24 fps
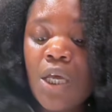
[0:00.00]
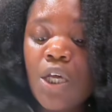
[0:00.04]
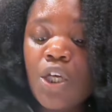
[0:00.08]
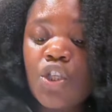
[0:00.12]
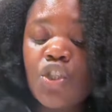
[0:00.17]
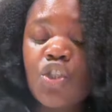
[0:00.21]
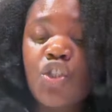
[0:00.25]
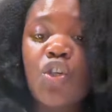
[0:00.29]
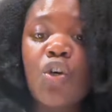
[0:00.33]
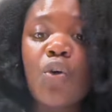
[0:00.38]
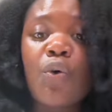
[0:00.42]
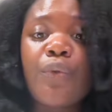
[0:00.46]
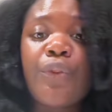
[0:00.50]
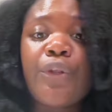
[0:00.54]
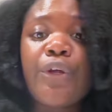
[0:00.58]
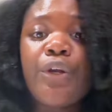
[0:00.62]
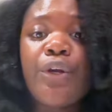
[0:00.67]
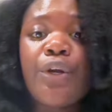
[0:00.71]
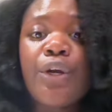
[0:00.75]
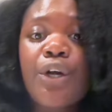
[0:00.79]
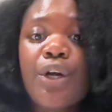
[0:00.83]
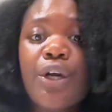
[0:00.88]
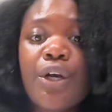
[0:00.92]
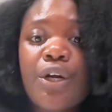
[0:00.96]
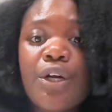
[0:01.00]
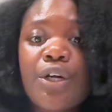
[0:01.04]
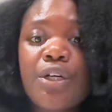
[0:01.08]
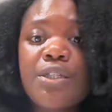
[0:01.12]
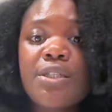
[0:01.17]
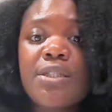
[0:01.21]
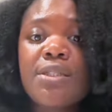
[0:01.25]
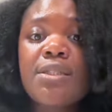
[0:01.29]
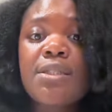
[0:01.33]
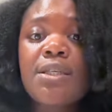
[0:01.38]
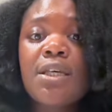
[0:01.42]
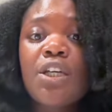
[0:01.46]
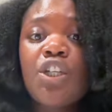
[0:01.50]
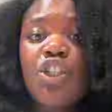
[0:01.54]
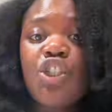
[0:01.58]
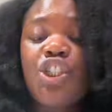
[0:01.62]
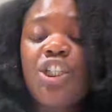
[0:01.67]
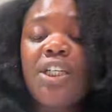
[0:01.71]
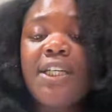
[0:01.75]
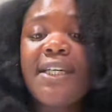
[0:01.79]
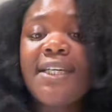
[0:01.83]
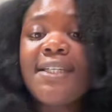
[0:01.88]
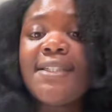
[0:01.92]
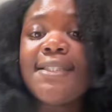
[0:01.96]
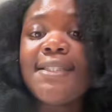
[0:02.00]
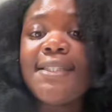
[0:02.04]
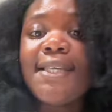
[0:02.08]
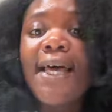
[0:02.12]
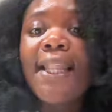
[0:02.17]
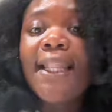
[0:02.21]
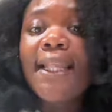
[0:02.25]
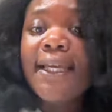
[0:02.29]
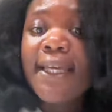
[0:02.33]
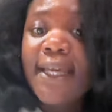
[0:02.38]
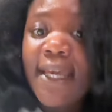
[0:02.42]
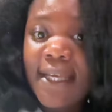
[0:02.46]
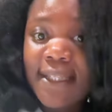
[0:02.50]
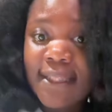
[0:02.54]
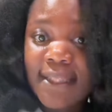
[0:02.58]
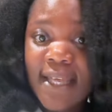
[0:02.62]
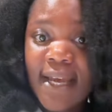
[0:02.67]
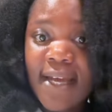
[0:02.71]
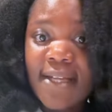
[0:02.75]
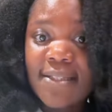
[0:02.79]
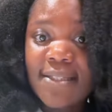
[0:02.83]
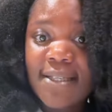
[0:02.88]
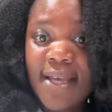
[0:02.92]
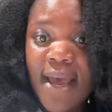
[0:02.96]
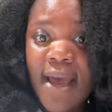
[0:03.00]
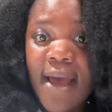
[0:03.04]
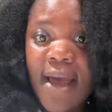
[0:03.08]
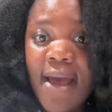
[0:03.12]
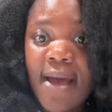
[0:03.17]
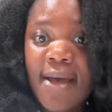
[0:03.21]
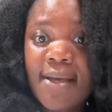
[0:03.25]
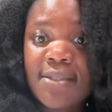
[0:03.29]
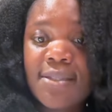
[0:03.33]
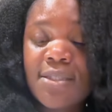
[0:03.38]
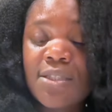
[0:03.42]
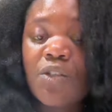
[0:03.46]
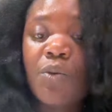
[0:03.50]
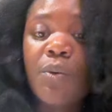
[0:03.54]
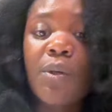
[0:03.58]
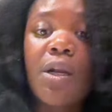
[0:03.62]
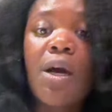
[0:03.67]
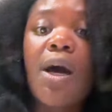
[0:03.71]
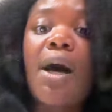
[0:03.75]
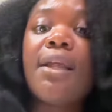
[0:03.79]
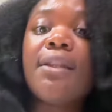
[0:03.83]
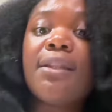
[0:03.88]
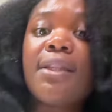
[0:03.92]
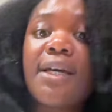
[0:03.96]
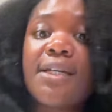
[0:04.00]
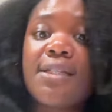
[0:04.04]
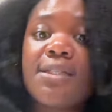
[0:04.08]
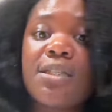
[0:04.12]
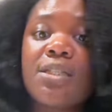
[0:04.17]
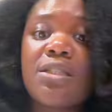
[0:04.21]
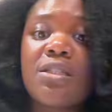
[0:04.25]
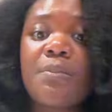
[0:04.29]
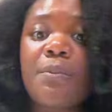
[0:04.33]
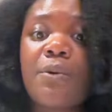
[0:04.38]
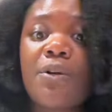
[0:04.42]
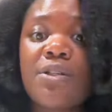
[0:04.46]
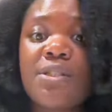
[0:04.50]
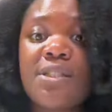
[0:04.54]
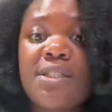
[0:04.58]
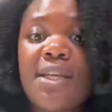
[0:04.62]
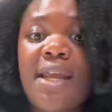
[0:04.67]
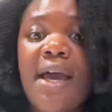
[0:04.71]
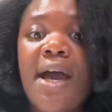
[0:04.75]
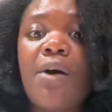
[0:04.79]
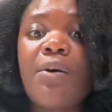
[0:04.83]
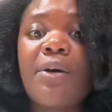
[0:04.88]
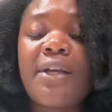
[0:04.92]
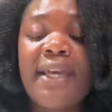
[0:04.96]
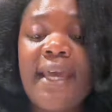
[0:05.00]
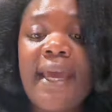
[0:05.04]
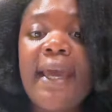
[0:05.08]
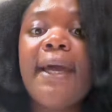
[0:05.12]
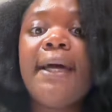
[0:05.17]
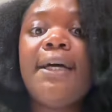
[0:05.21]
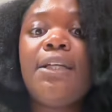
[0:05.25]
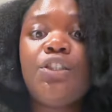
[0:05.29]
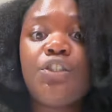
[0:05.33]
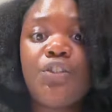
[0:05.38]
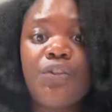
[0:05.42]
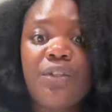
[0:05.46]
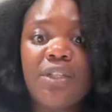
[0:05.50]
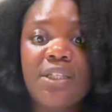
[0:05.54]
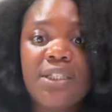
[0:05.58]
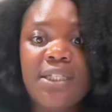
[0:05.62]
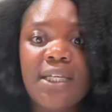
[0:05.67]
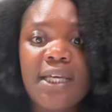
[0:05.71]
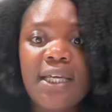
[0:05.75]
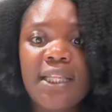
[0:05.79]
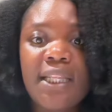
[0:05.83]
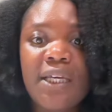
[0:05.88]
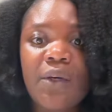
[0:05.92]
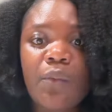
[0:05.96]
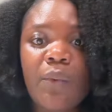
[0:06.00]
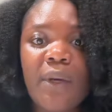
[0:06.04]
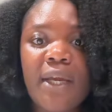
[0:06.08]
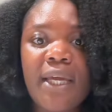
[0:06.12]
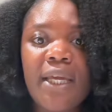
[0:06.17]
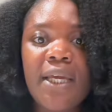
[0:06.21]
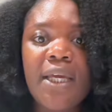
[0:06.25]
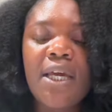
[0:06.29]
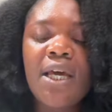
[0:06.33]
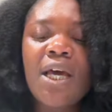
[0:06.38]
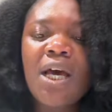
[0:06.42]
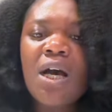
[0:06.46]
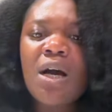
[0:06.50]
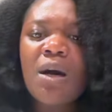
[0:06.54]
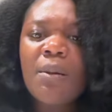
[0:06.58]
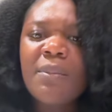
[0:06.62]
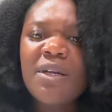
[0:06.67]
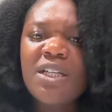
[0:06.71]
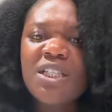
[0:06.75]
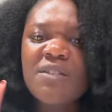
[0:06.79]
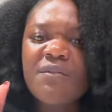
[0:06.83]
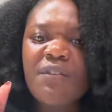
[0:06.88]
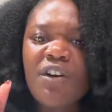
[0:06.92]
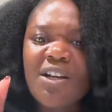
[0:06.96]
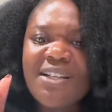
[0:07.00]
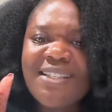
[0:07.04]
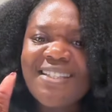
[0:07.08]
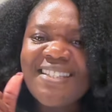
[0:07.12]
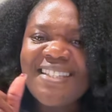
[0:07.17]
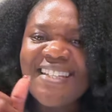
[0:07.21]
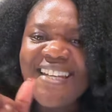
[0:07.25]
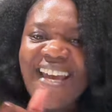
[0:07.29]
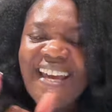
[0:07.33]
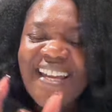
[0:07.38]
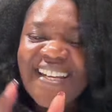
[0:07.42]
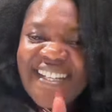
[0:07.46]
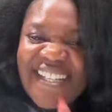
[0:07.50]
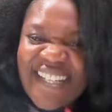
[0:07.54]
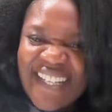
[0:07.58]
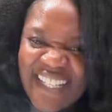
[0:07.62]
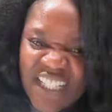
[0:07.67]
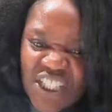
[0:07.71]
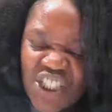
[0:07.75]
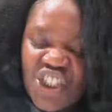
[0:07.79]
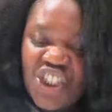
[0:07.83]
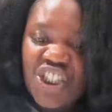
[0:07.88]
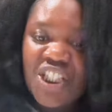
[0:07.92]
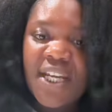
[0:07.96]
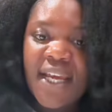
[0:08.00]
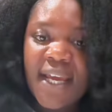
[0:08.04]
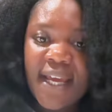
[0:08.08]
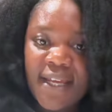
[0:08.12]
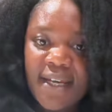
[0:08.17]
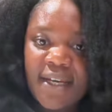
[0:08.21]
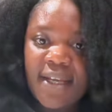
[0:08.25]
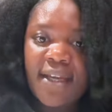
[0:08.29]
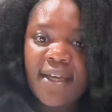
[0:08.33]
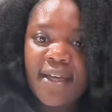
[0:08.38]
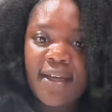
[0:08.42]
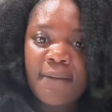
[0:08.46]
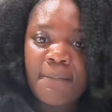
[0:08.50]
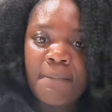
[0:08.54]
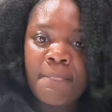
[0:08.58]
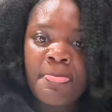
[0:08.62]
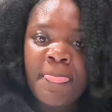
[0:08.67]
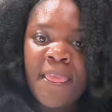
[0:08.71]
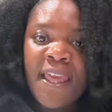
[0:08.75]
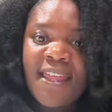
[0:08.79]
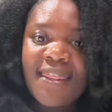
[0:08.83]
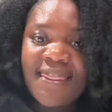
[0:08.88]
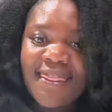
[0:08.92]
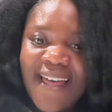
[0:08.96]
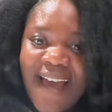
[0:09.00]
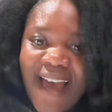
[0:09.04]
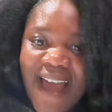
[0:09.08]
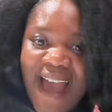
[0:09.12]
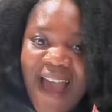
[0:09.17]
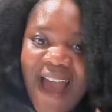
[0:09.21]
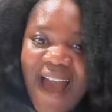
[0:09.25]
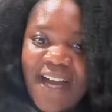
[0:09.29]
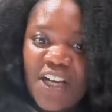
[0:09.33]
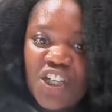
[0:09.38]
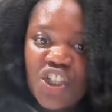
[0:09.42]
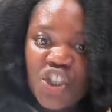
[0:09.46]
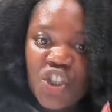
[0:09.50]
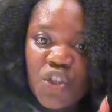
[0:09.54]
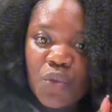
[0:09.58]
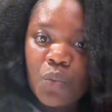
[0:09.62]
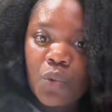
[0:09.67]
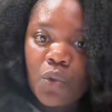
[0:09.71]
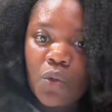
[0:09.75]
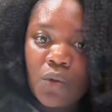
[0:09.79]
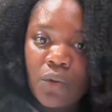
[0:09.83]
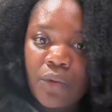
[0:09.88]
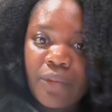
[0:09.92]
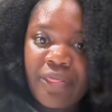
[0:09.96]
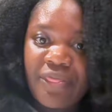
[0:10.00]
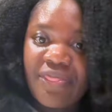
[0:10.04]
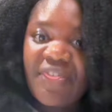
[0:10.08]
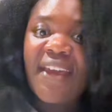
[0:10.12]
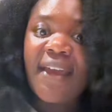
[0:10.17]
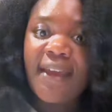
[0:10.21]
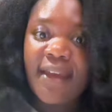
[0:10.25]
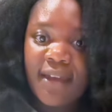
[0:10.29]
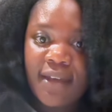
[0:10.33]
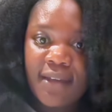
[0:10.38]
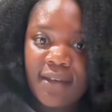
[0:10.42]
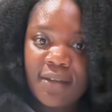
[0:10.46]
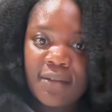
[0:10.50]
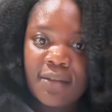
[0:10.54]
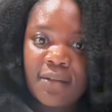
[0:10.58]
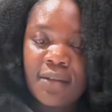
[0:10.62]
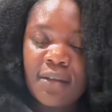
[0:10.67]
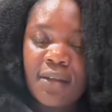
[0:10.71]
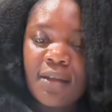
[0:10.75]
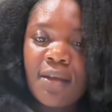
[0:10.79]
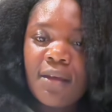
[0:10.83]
So the nurse, she can delegate that task. So an unlicensed personnel can do the daily weight, but as far as initiating the actual thing,